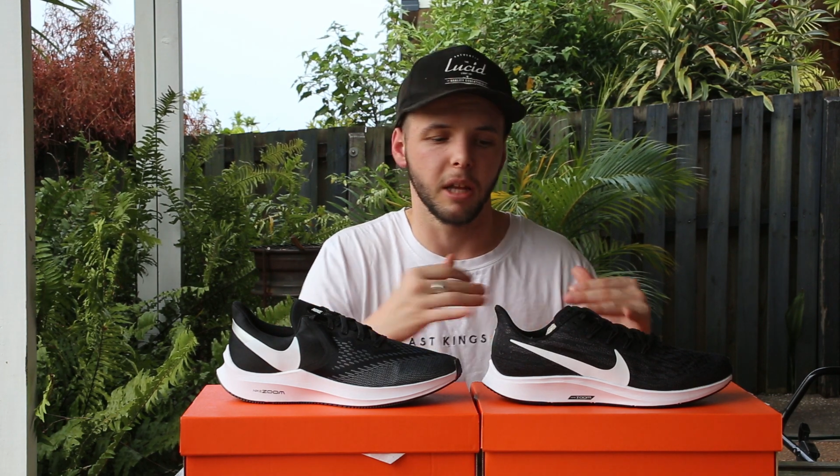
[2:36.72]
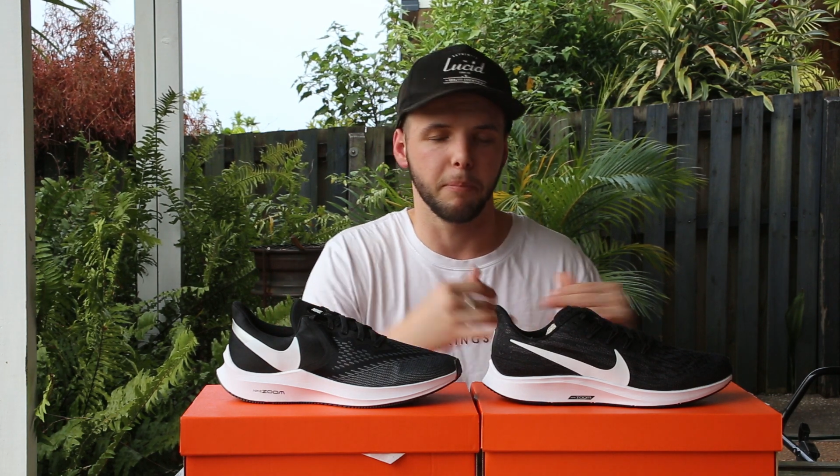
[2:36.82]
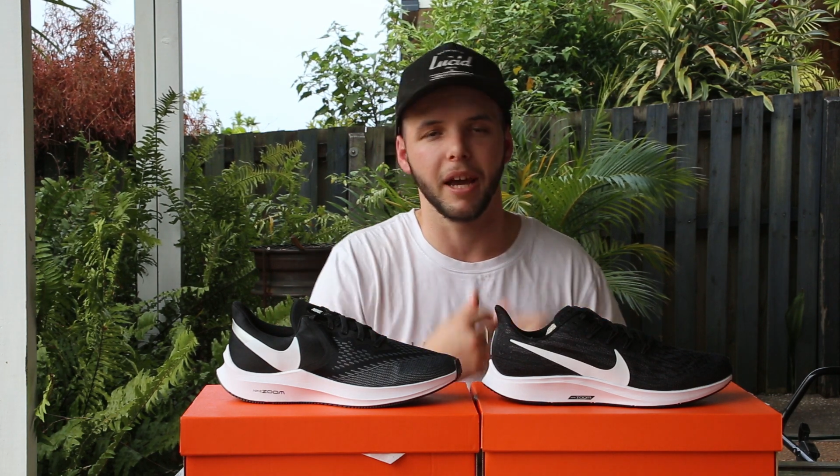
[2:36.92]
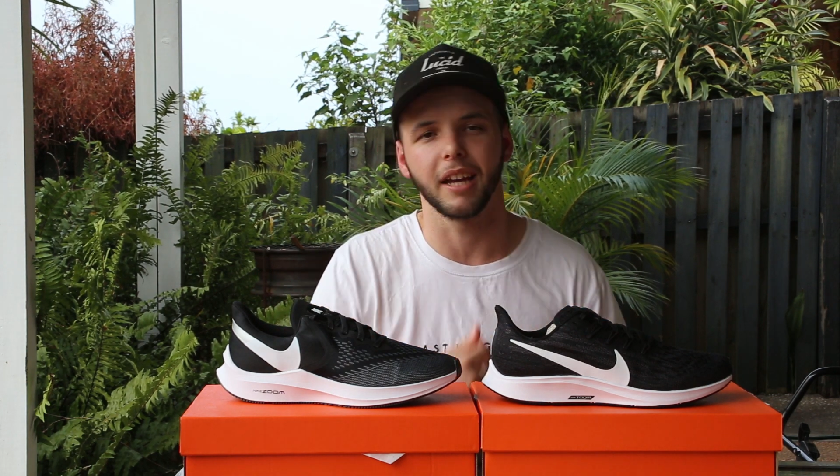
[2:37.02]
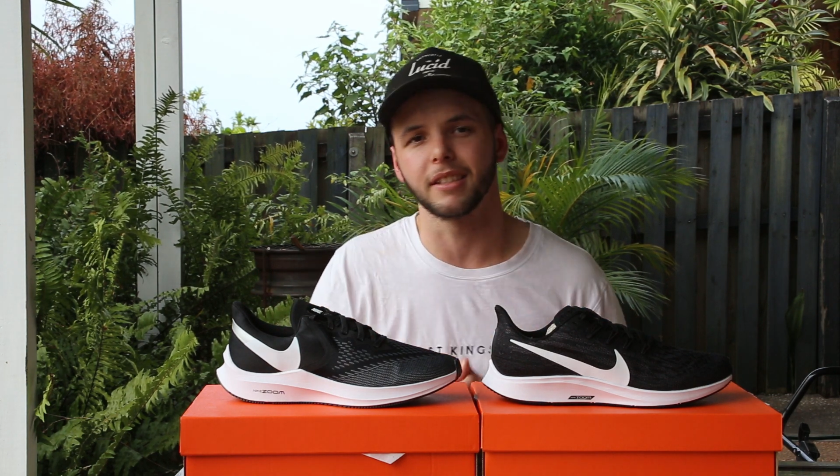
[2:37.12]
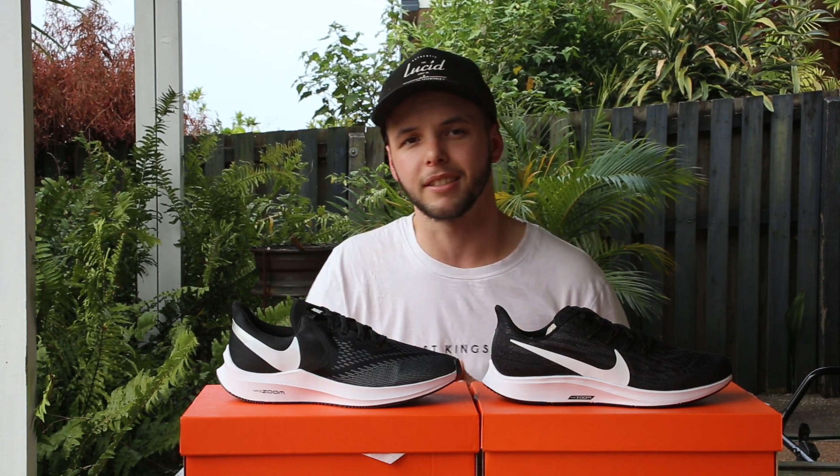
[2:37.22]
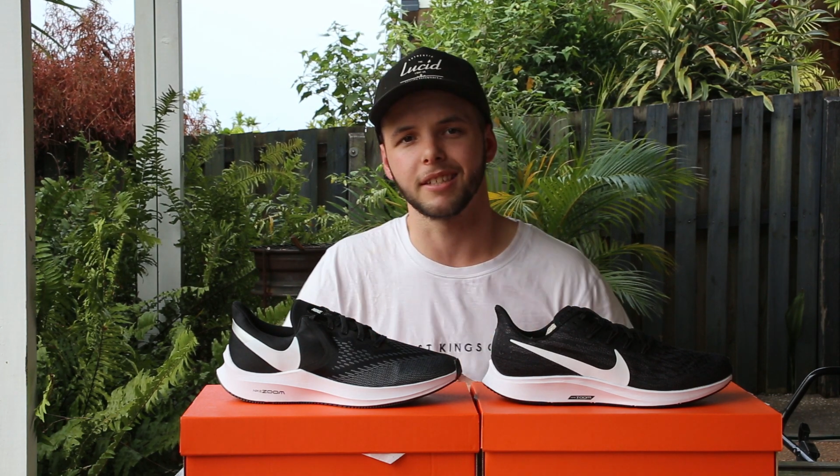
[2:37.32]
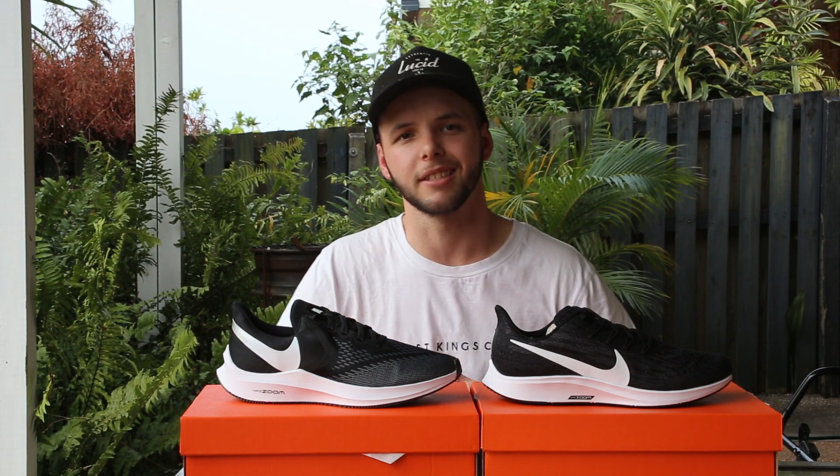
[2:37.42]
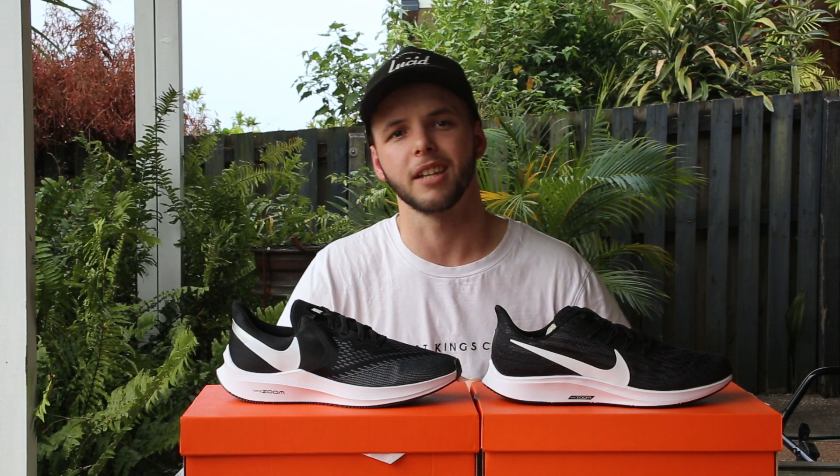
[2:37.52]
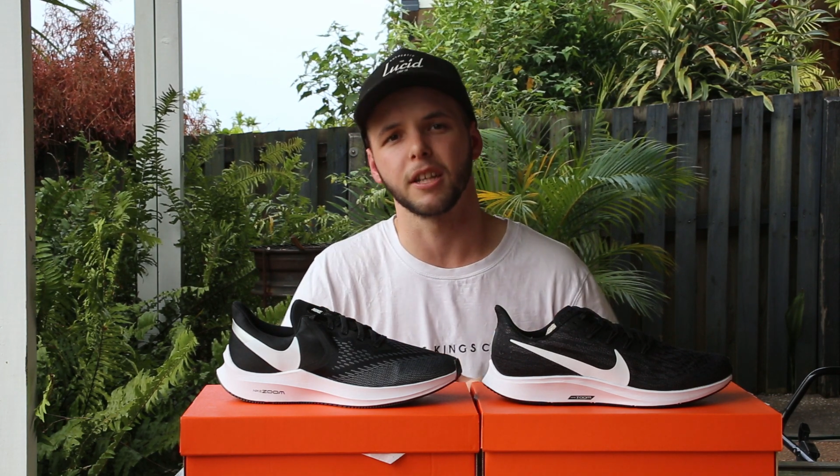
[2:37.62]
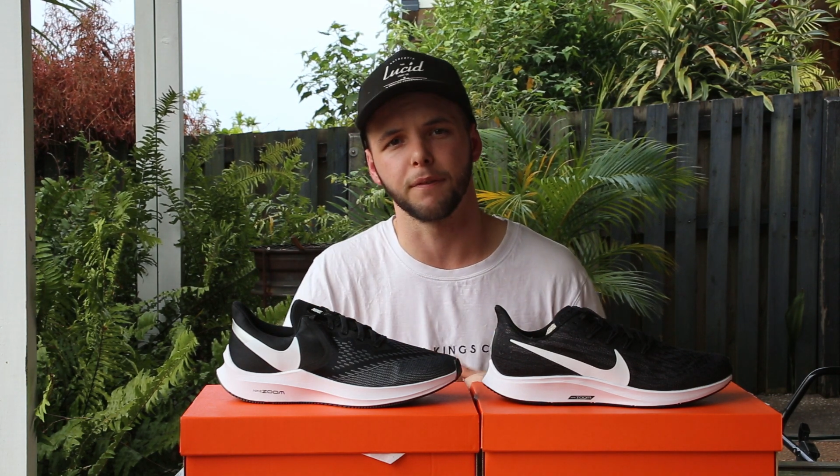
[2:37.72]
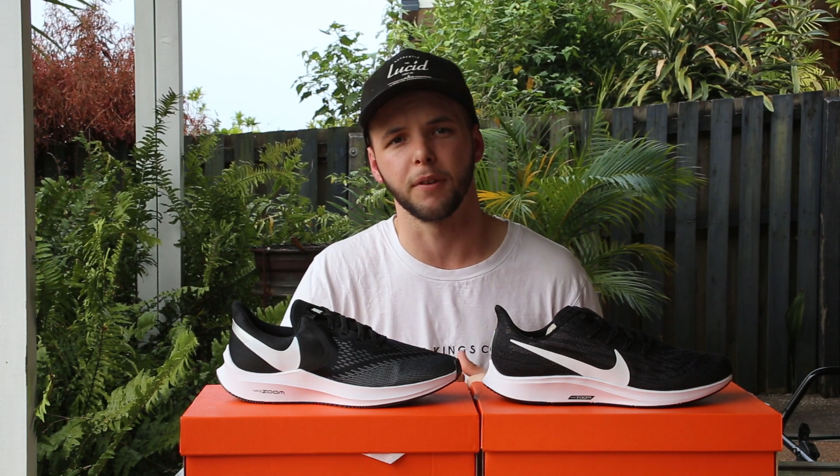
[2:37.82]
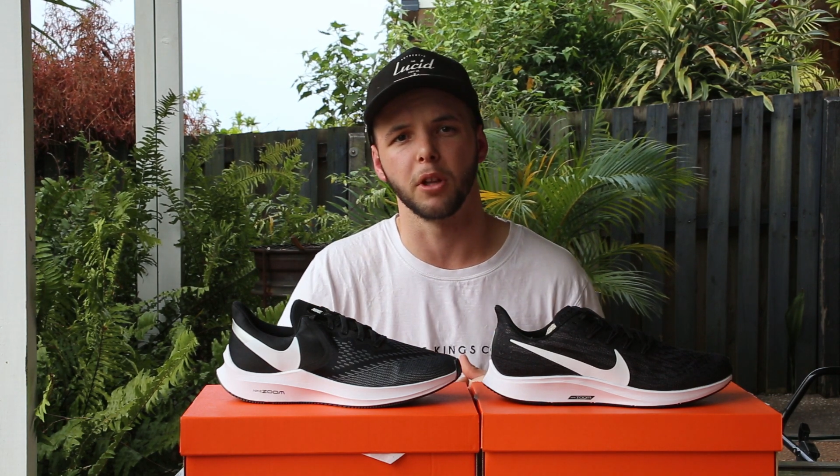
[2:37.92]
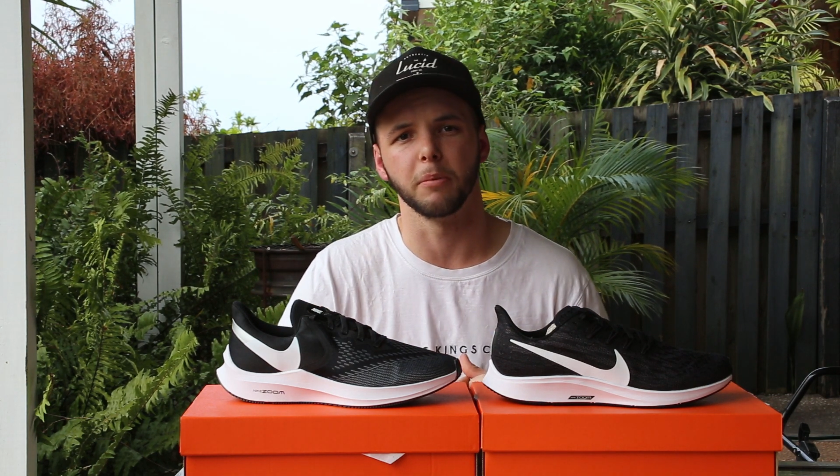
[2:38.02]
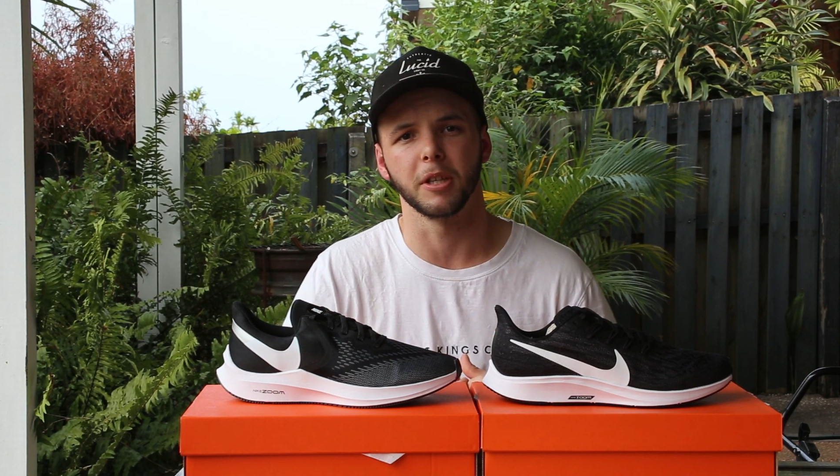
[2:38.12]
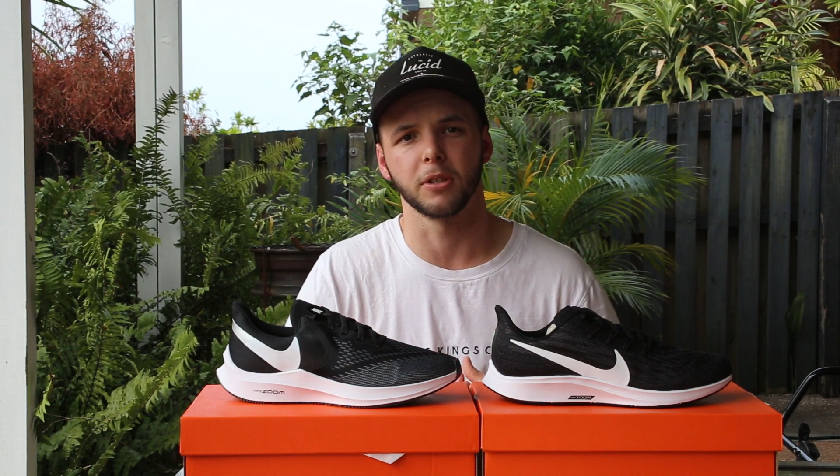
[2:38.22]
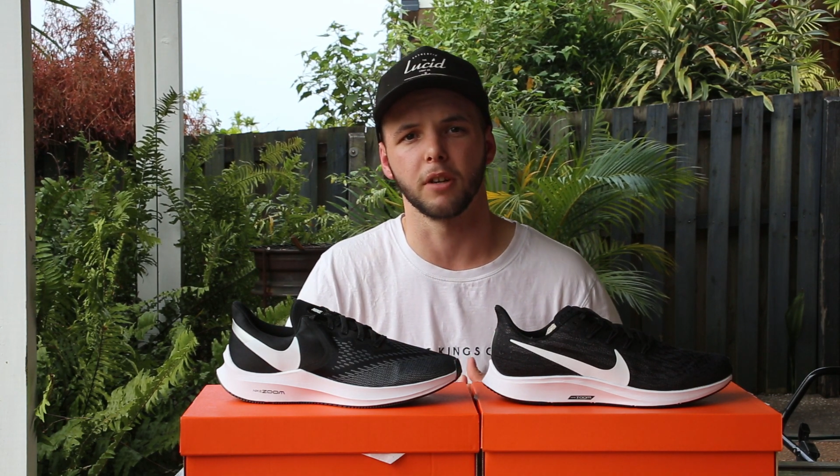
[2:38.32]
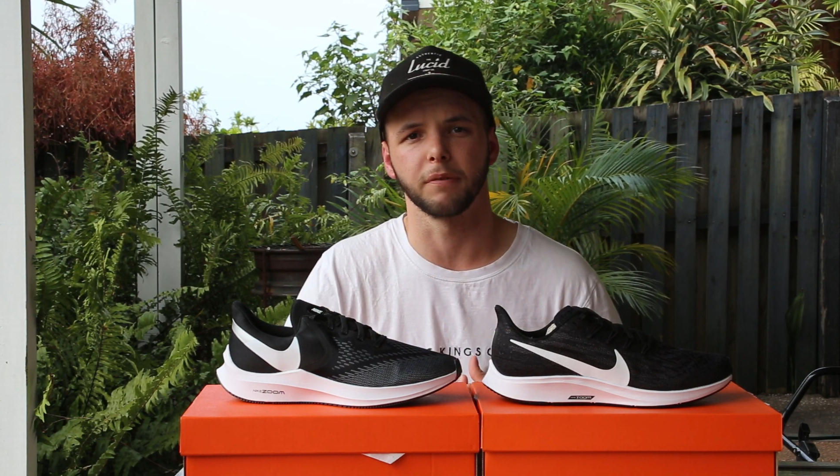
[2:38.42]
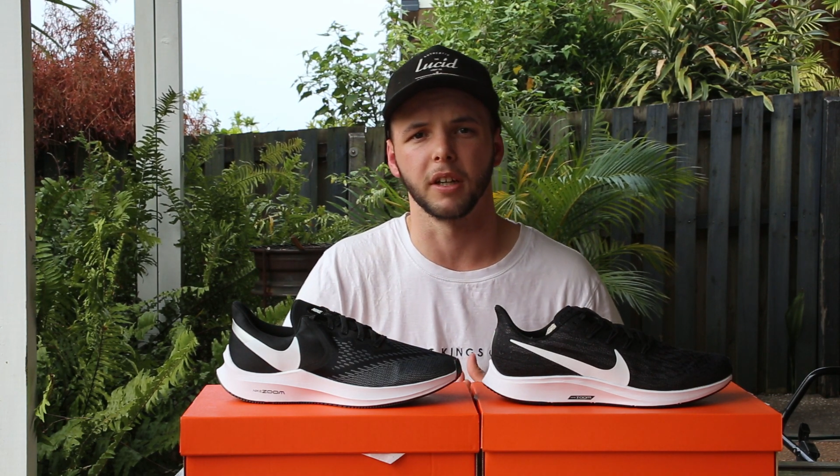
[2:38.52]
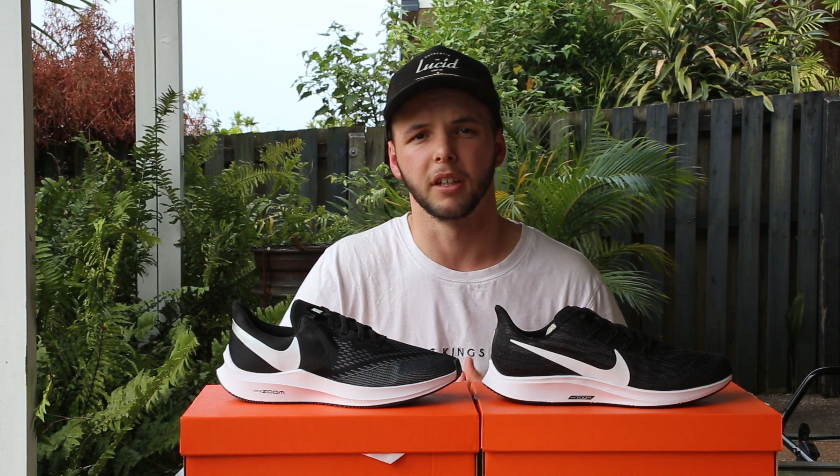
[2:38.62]
the Pegasus does feel a bit
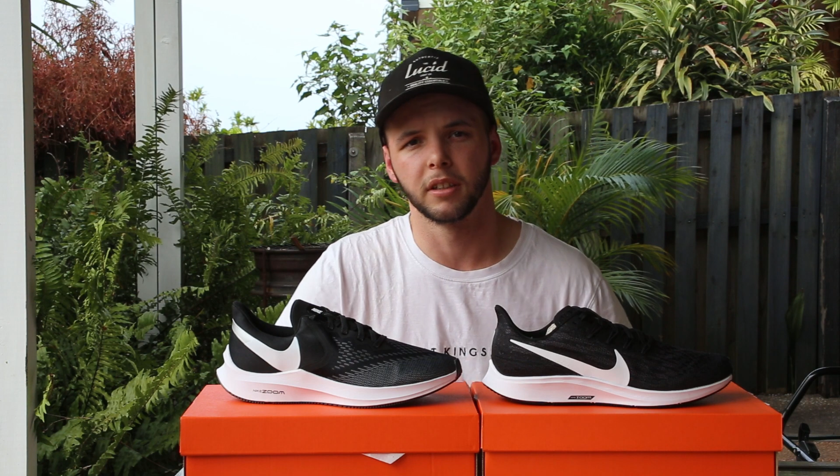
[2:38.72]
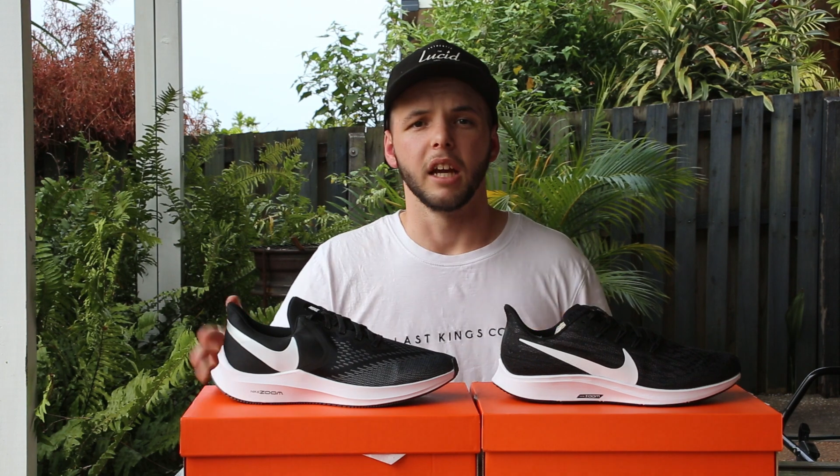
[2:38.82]
softer.